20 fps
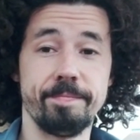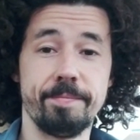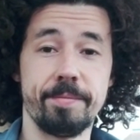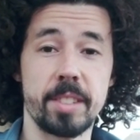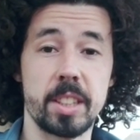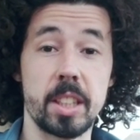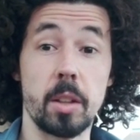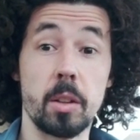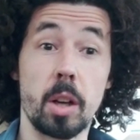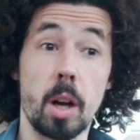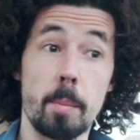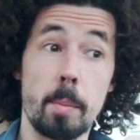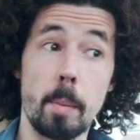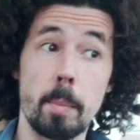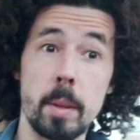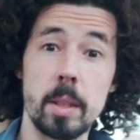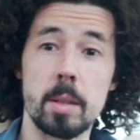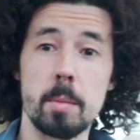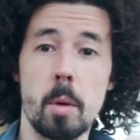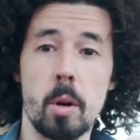So I've got to pop
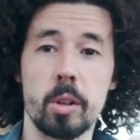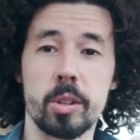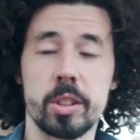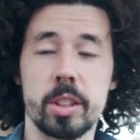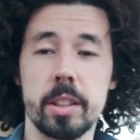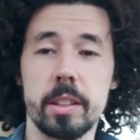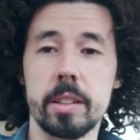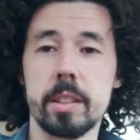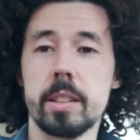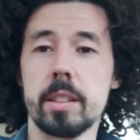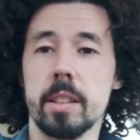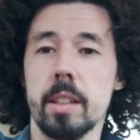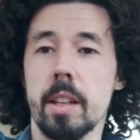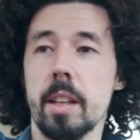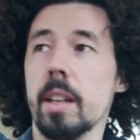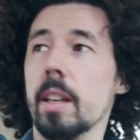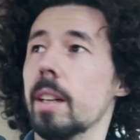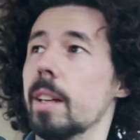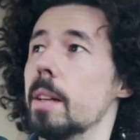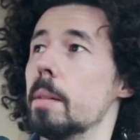into Morrison's,
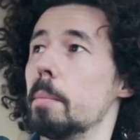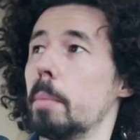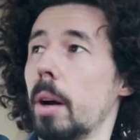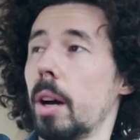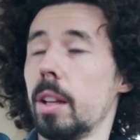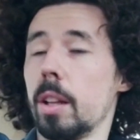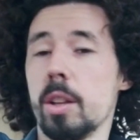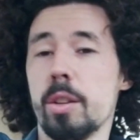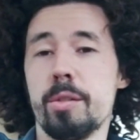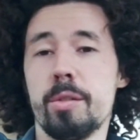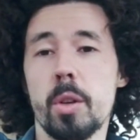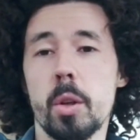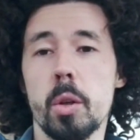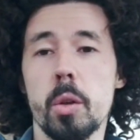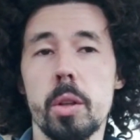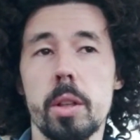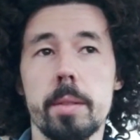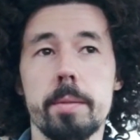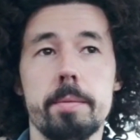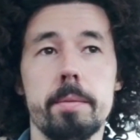buy a load of
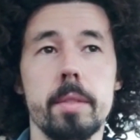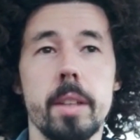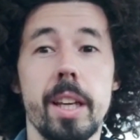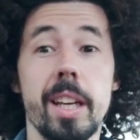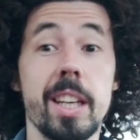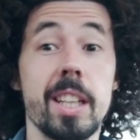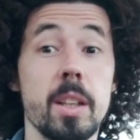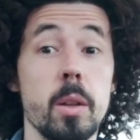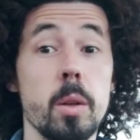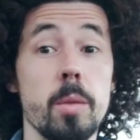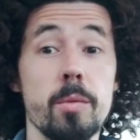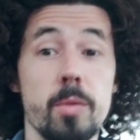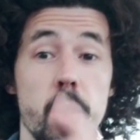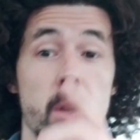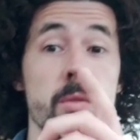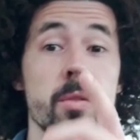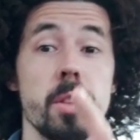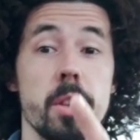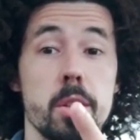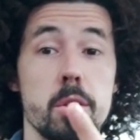food, including
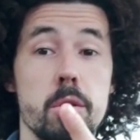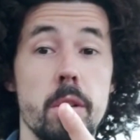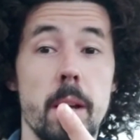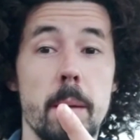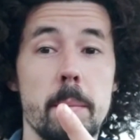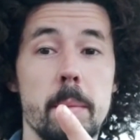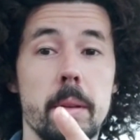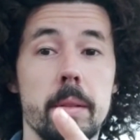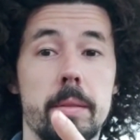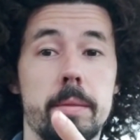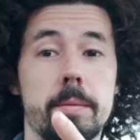food for the trip.